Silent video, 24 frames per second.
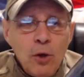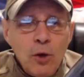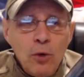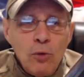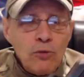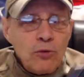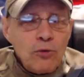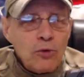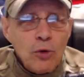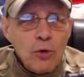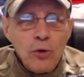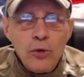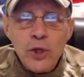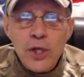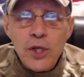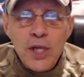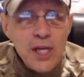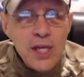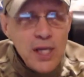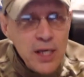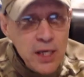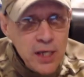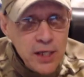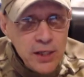Don't throw
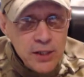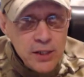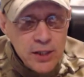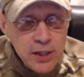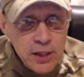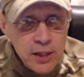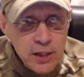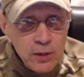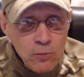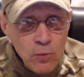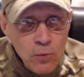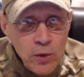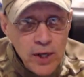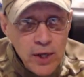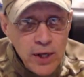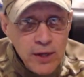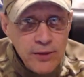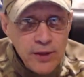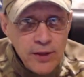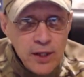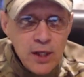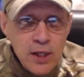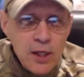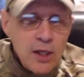your keys in
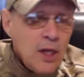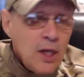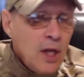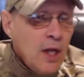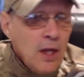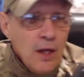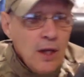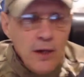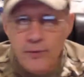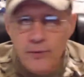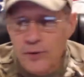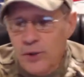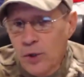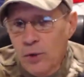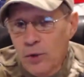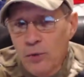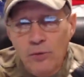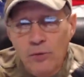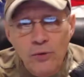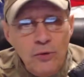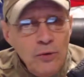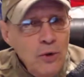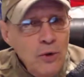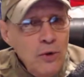with it.
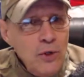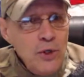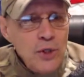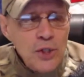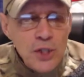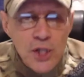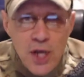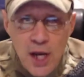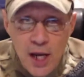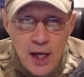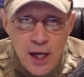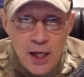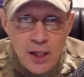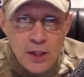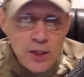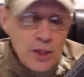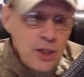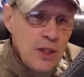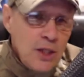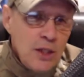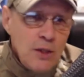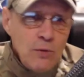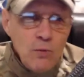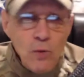Don't throw your
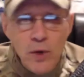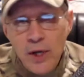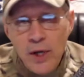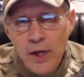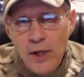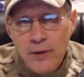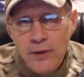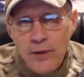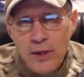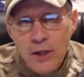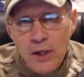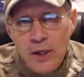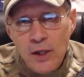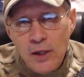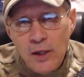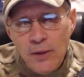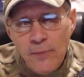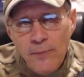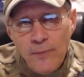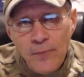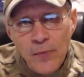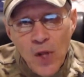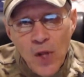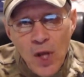change in with
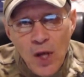it.